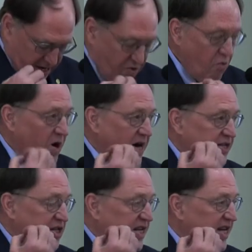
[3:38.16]
It
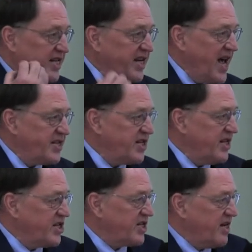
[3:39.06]
was, in its
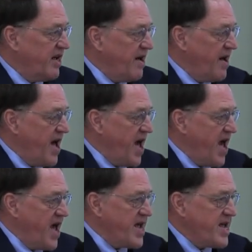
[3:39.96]
essence,
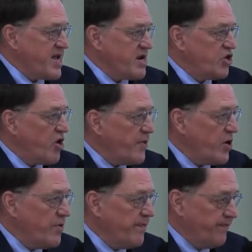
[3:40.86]
a
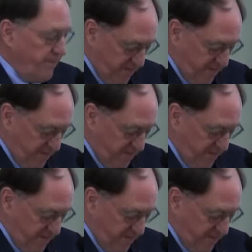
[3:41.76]
tribute,